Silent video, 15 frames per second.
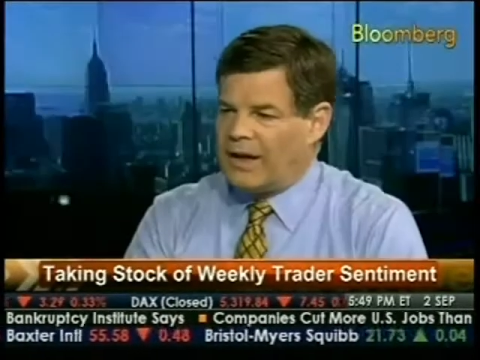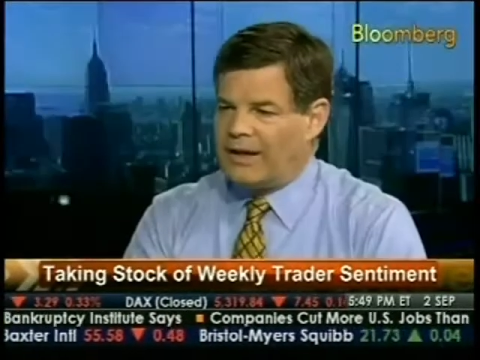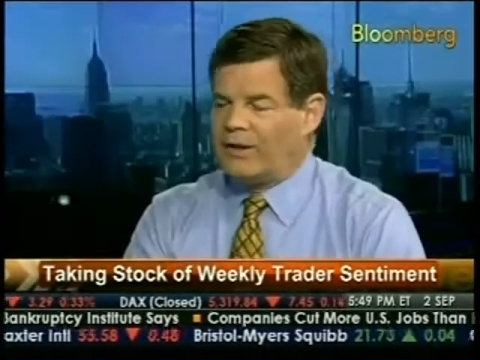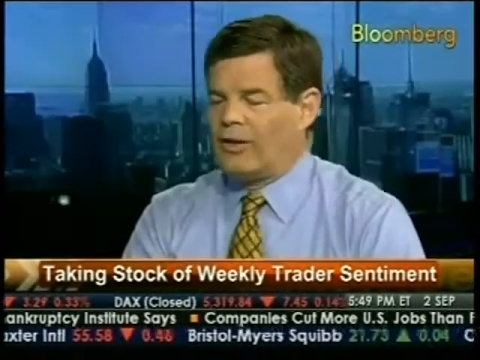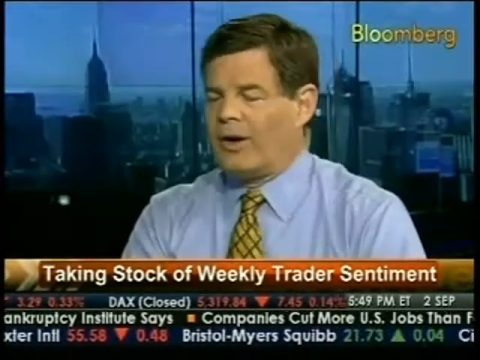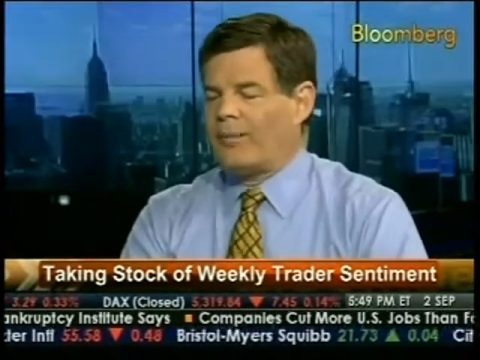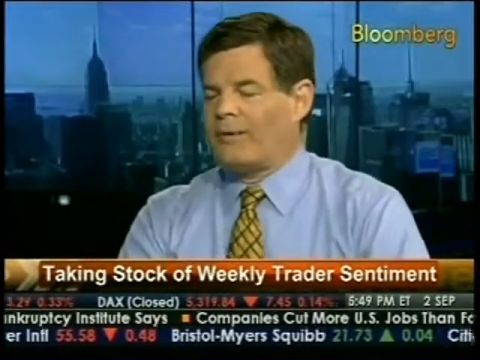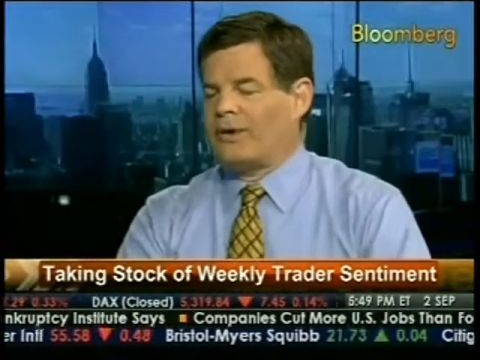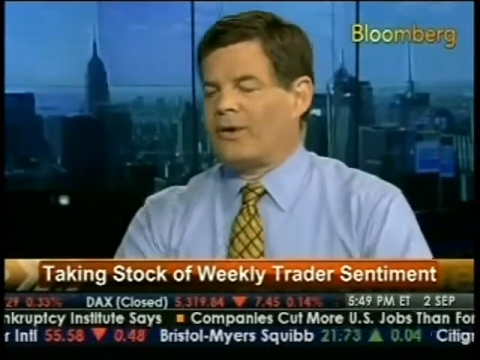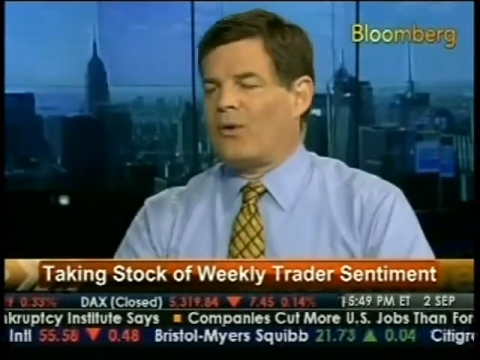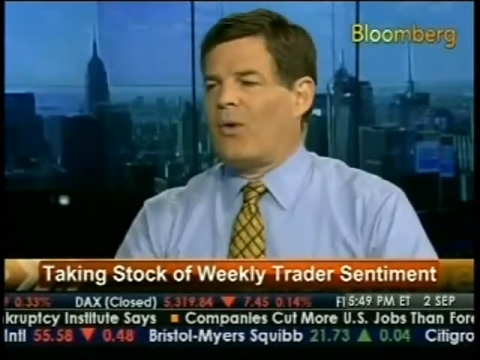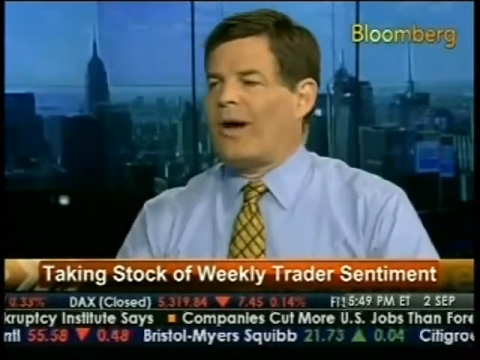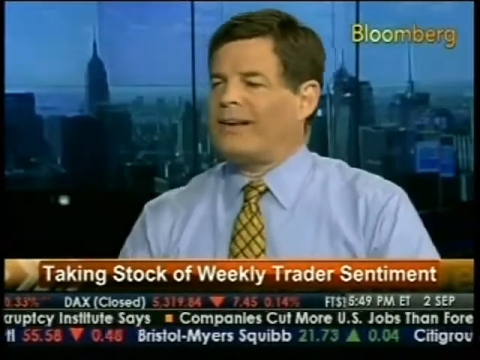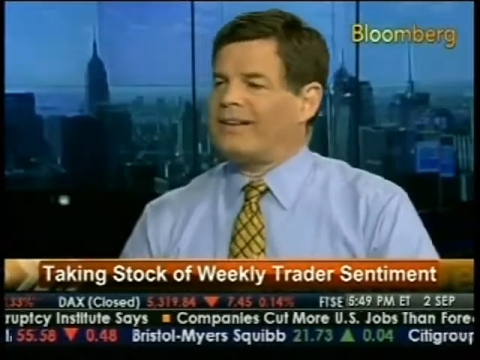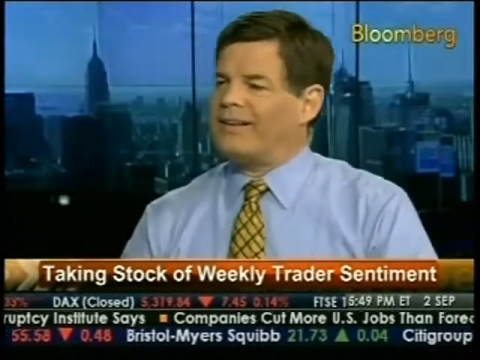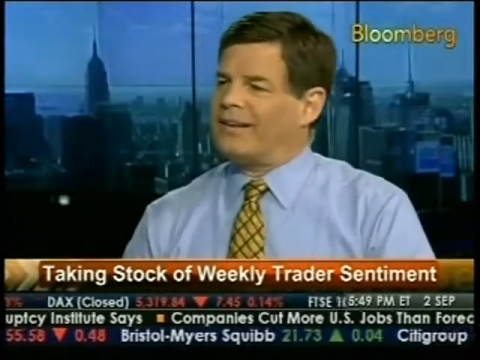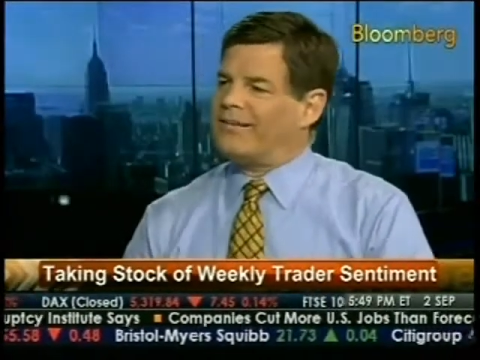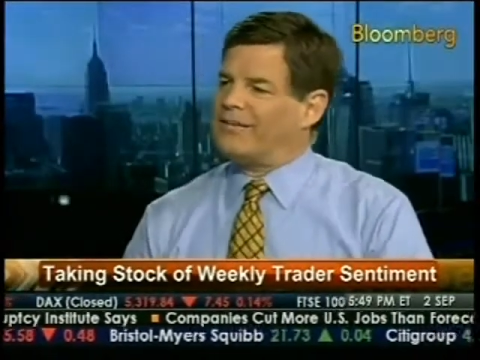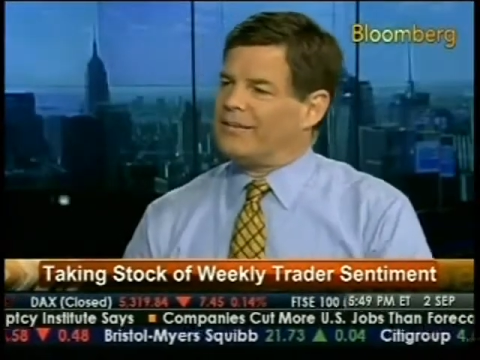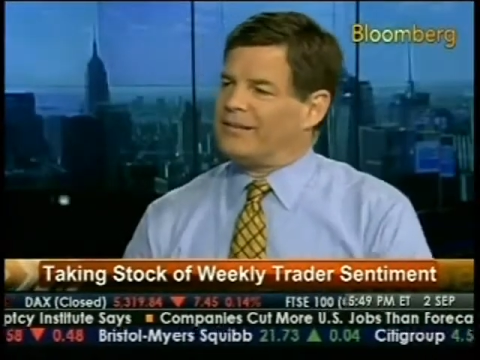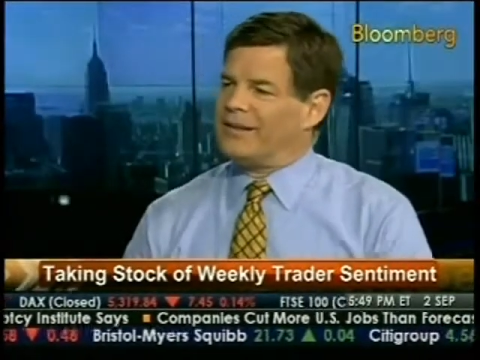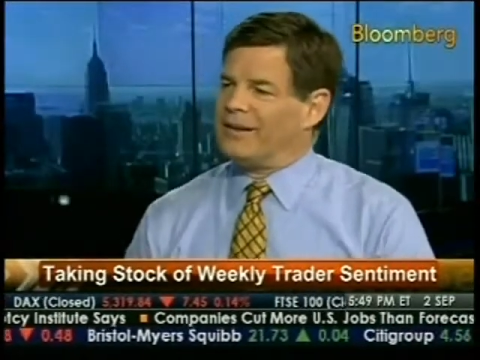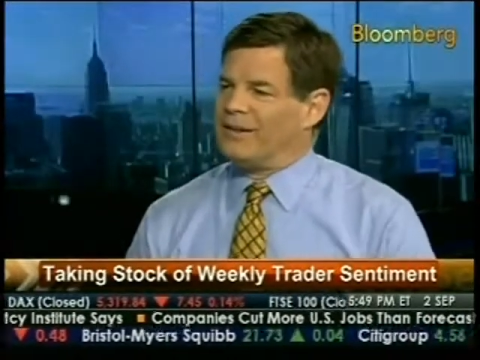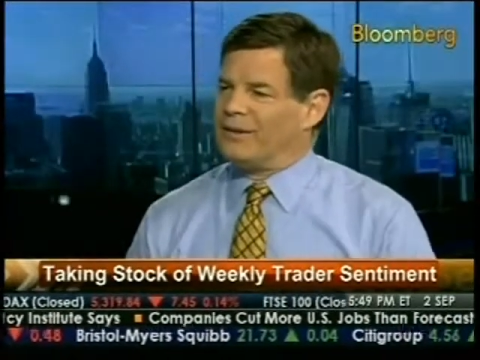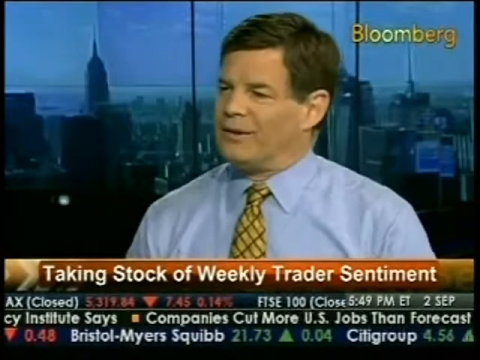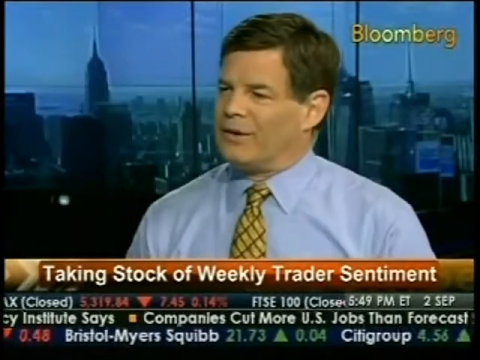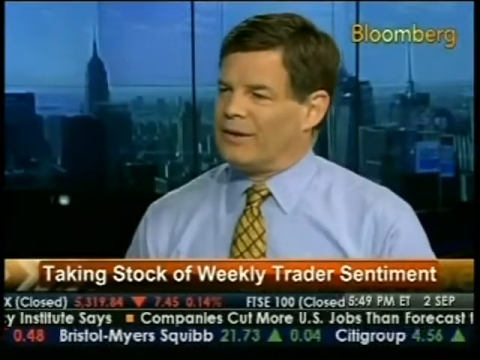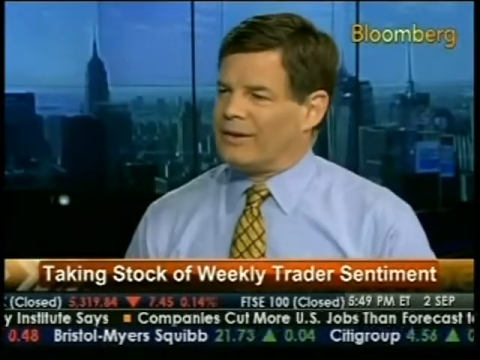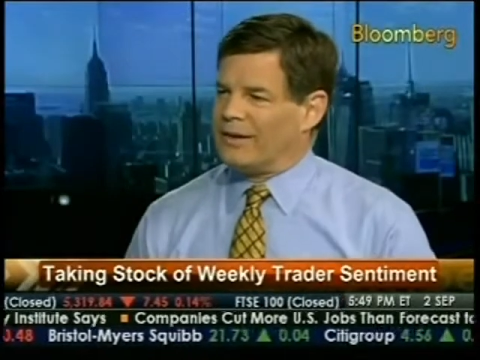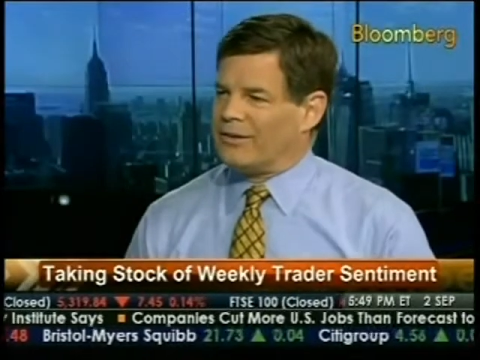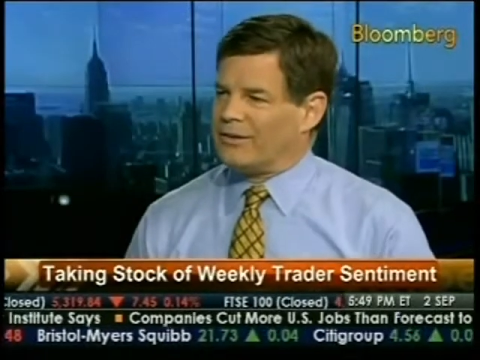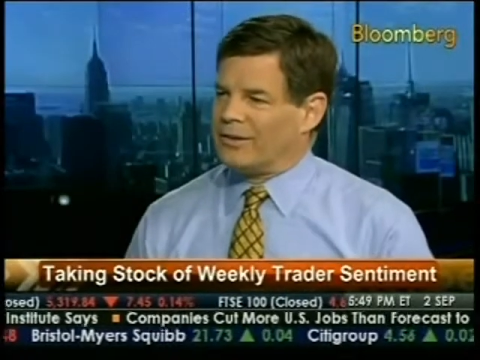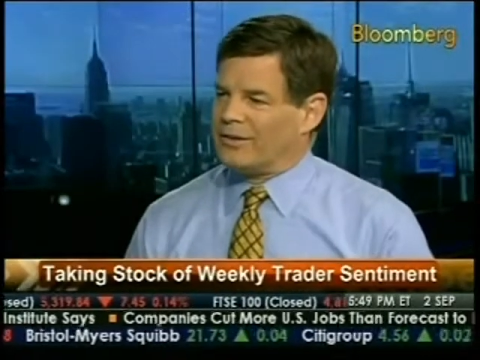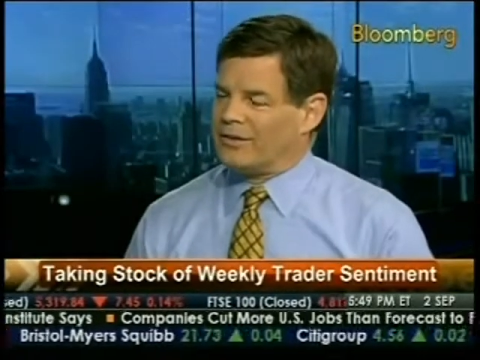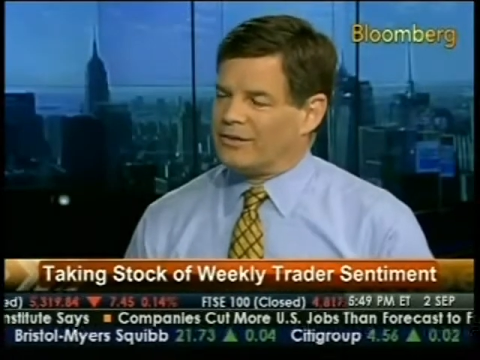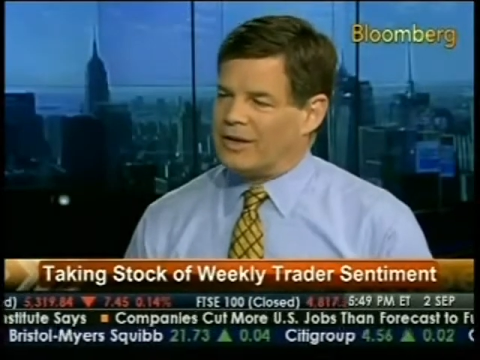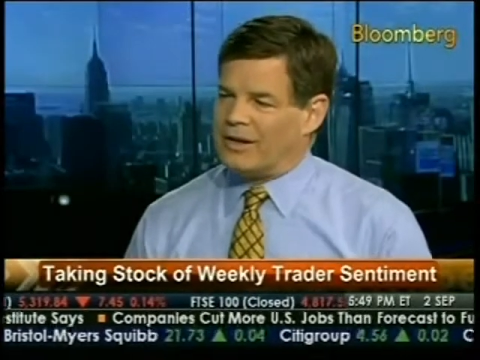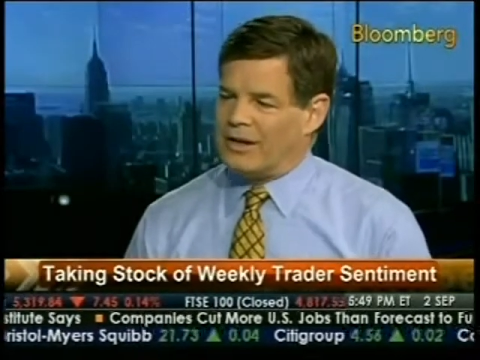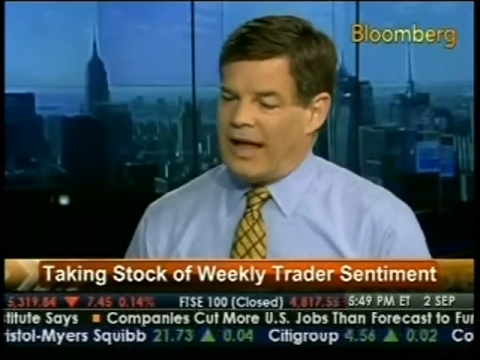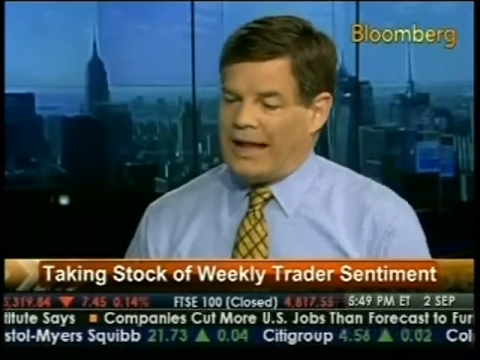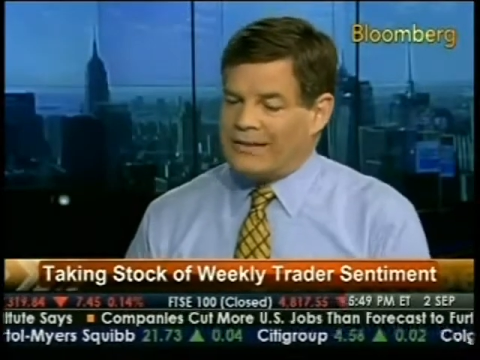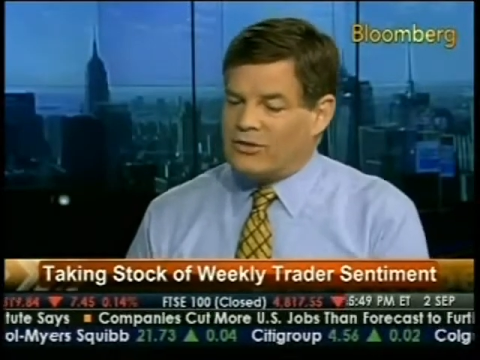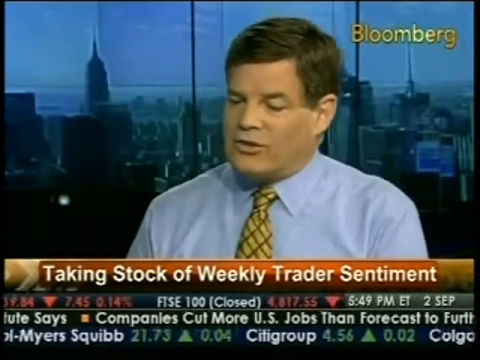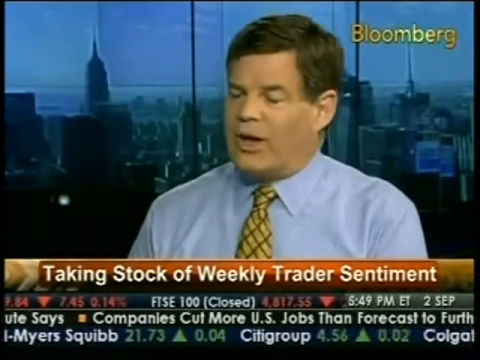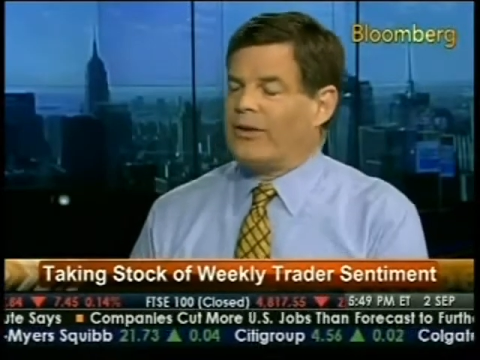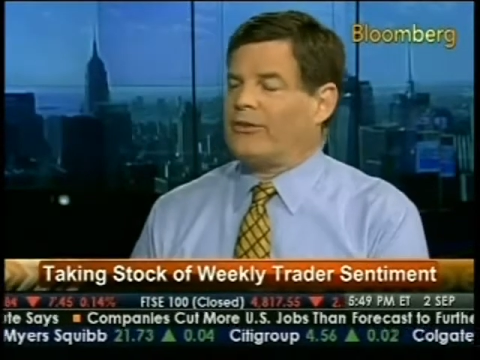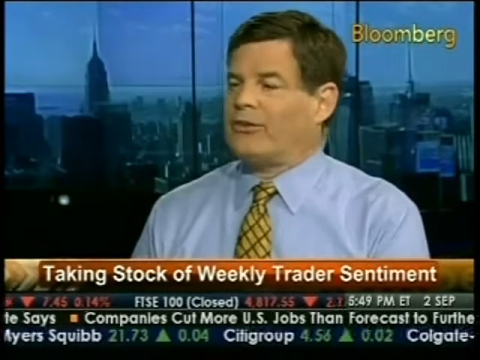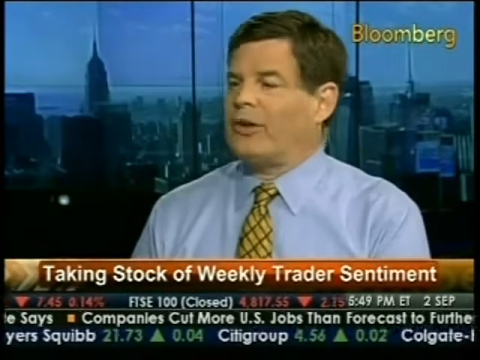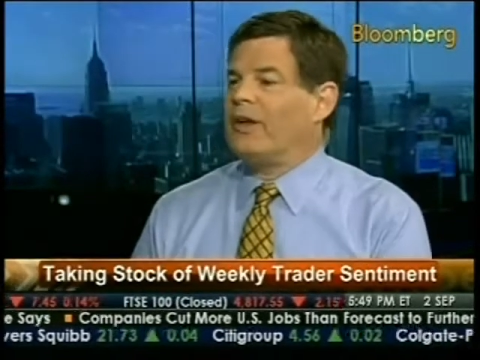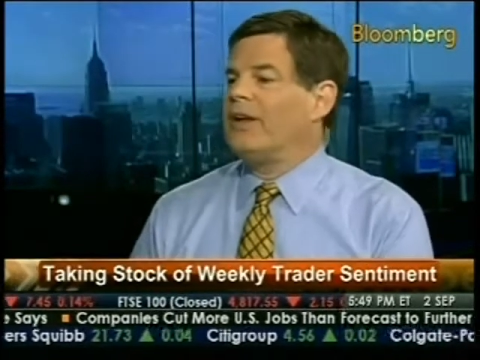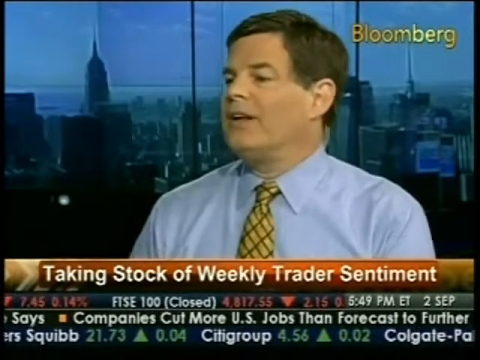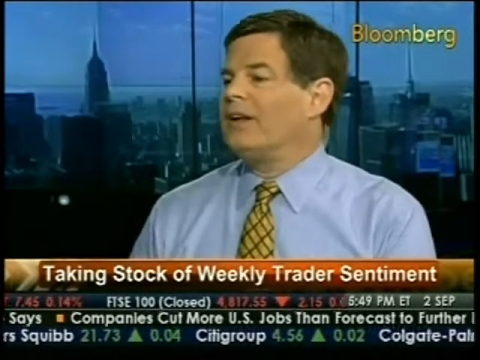And you're able to quantitatively look at these things and say not just